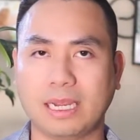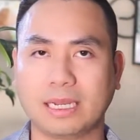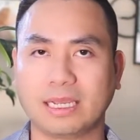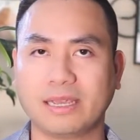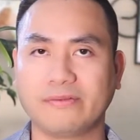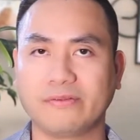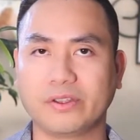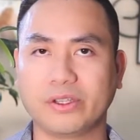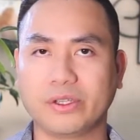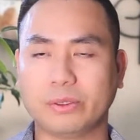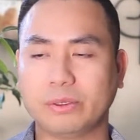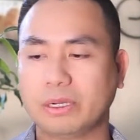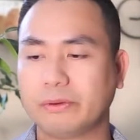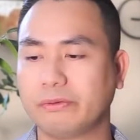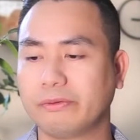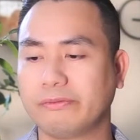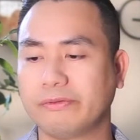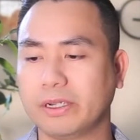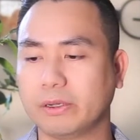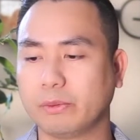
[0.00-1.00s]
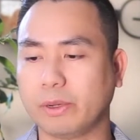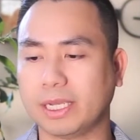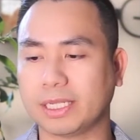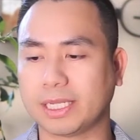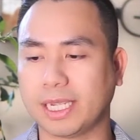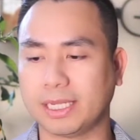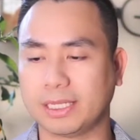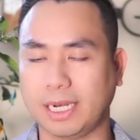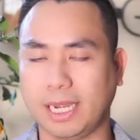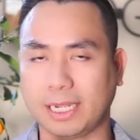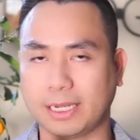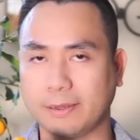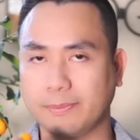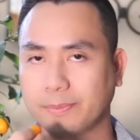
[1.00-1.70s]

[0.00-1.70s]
and give you a review of what it tastes like.